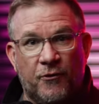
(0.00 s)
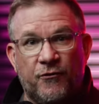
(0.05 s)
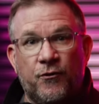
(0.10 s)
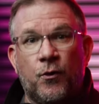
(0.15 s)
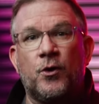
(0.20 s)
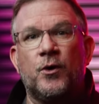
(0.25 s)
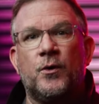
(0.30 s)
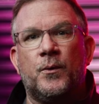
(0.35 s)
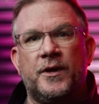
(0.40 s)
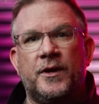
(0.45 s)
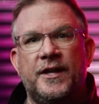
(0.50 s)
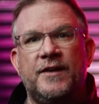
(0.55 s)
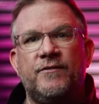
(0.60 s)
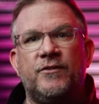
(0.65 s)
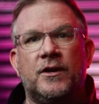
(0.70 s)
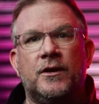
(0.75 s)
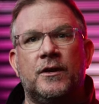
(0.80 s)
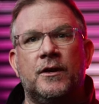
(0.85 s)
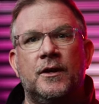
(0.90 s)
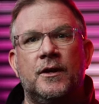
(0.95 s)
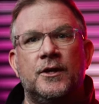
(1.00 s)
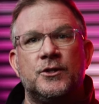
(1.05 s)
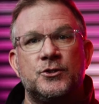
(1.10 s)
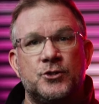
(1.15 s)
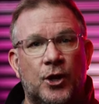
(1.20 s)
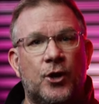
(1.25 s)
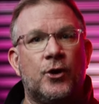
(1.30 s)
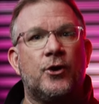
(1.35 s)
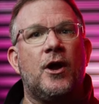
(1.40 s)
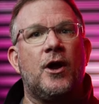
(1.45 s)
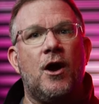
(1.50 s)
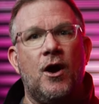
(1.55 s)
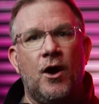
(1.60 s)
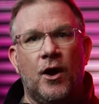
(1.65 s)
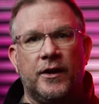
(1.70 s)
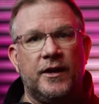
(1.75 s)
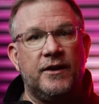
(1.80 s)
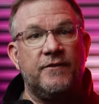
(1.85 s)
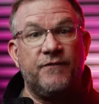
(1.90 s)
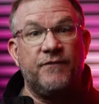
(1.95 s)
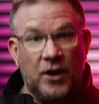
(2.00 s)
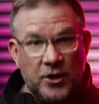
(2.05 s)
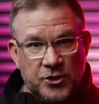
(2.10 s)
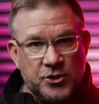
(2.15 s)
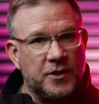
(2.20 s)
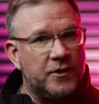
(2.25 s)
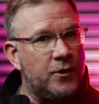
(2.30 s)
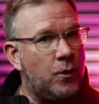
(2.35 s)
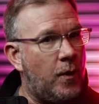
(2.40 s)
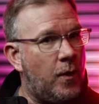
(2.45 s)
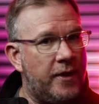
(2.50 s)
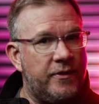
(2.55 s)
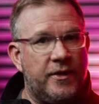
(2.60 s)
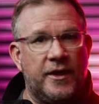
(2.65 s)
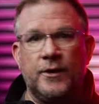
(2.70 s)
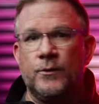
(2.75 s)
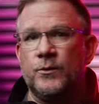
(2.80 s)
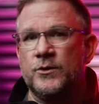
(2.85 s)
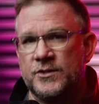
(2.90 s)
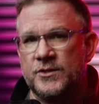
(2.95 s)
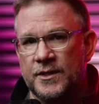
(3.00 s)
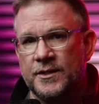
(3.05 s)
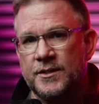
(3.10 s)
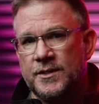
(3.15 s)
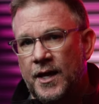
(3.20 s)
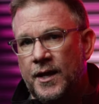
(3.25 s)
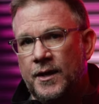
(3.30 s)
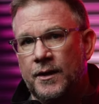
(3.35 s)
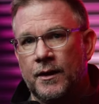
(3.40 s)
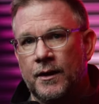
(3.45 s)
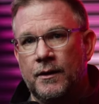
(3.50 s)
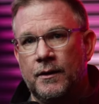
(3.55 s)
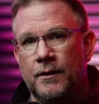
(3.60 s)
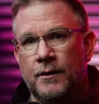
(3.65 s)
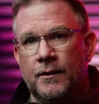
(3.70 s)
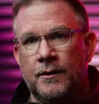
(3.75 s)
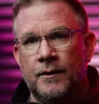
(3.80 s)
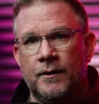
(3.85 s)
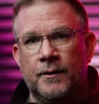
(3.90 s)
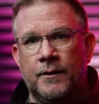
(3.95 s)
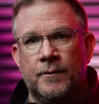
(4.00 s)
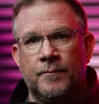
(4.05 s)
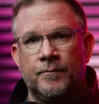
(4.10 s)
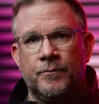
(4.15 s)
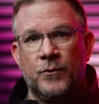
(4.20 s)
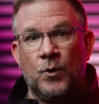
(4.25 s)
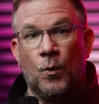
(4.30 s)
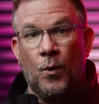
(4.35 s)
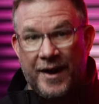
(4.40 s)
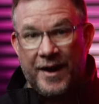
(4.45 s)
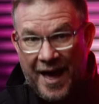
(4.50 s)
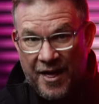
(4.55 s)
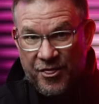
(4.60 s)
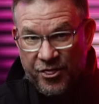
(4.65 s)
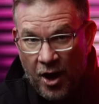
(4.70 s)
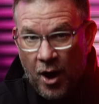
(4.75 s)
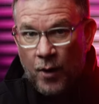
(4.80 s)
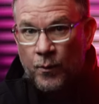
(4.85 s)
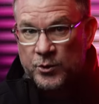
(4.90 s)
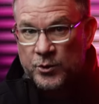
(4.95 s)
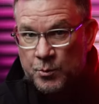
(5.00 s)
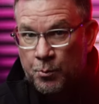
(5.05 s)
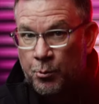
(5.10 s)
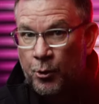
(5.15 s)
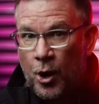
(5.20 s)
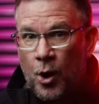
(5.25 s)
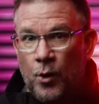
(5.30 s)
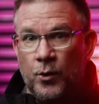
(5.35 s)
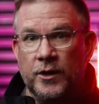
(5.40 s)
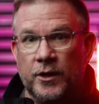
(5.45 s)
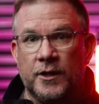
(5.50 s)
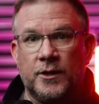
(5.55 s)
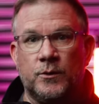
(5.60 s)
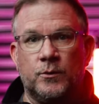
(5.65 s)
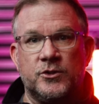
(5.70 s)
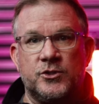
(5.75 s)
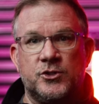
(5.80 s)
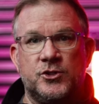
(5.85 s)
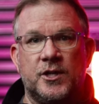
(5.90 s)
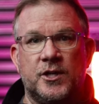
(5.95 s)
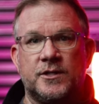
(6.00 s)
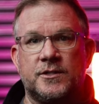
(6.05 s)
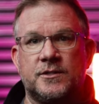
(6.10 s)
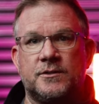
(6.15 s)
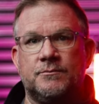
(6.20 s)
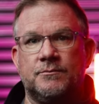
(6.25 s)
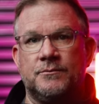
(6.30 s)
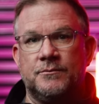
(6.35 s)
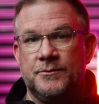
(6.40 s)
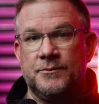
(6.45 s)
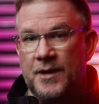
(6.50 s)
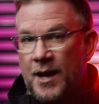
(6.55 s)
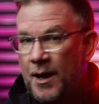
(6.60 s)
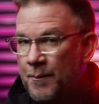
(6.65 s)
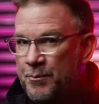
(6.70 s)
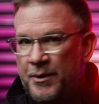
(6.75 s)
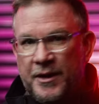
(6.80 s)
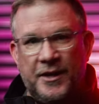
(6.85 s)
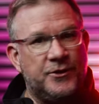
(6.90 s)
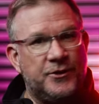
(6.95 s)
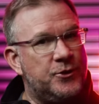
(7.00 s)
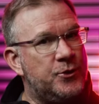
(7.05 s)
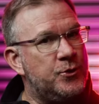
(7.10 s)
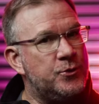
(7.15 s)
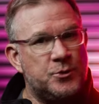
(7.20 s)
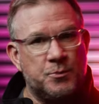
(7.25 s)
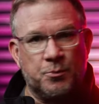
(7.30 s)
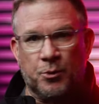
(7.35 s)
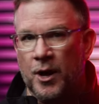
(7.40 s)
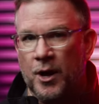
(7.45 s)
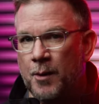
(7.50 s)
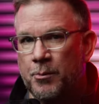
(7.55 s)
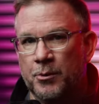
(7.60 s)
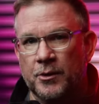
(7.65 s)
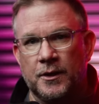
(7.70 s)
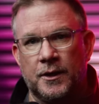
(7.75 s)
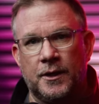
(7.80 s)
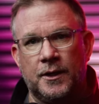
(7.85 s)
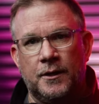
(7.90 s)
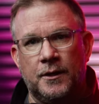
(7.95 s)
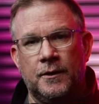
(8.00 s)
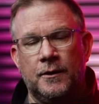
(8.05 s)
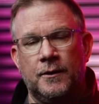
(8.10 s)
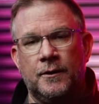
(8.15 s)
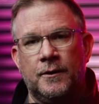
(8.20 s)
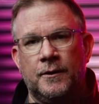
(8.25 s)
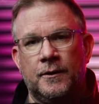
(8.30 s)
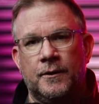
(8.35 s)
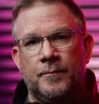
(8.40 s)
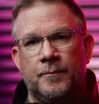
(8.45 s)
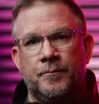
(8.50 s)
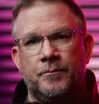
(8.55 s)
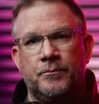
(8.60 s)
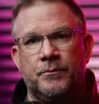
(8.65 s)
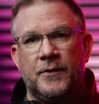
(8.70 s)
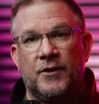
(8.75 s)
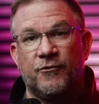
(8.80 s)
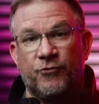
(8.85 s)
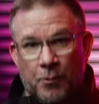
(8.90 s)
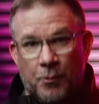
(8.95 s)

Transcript: before it would even turn on and function the way that it was intended. What I thought was broken was just not being used properly. And